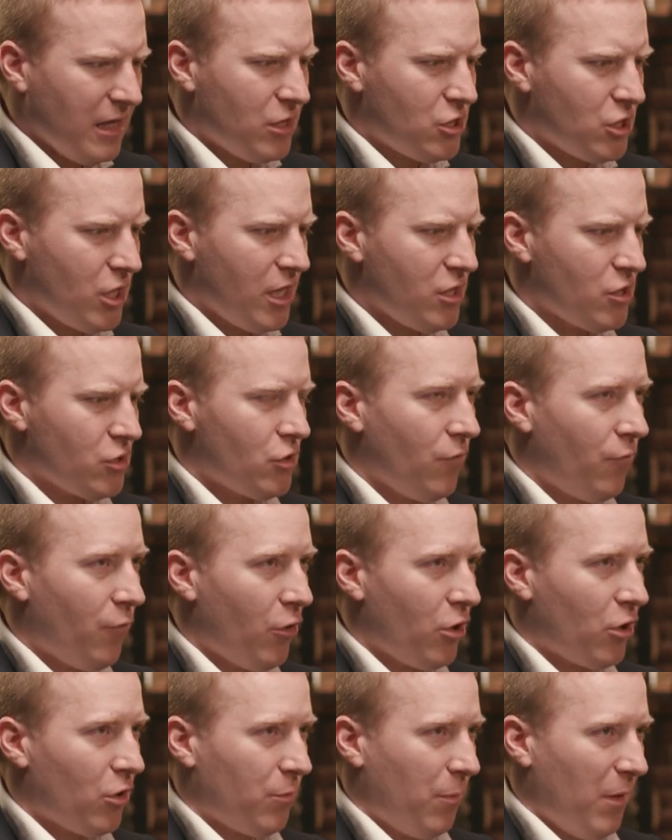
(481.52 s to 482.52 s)
change the
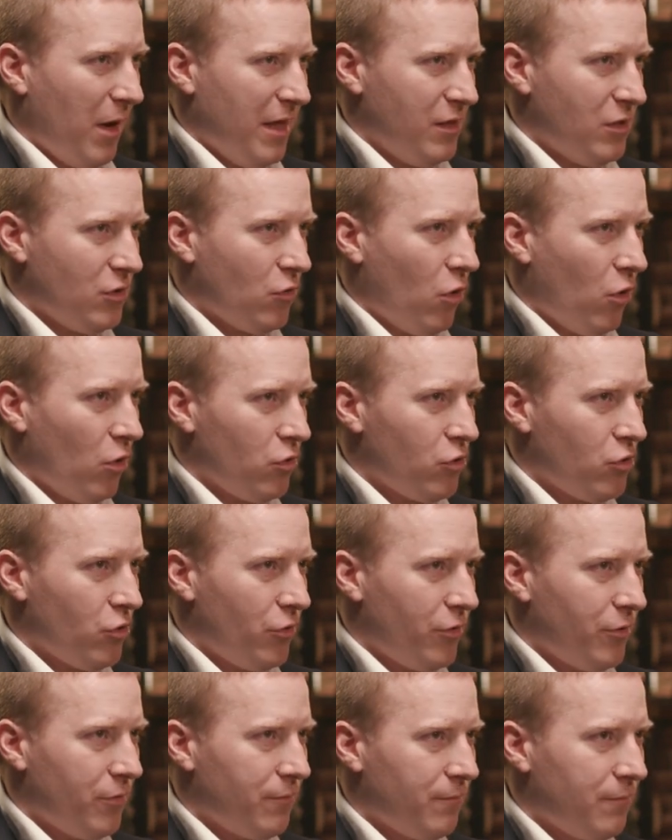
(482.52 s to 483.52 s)
workplace
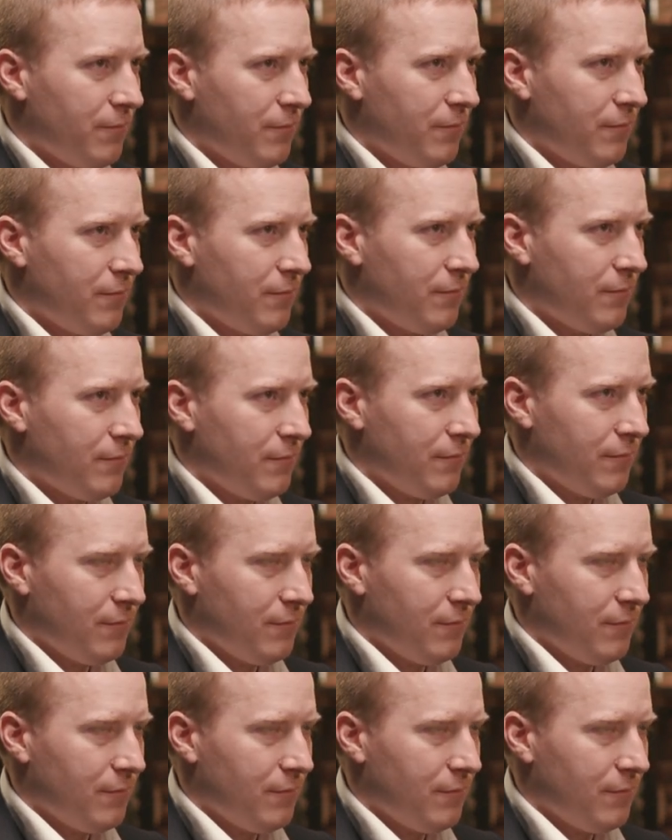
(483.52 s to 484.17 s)
culture? Yeah, I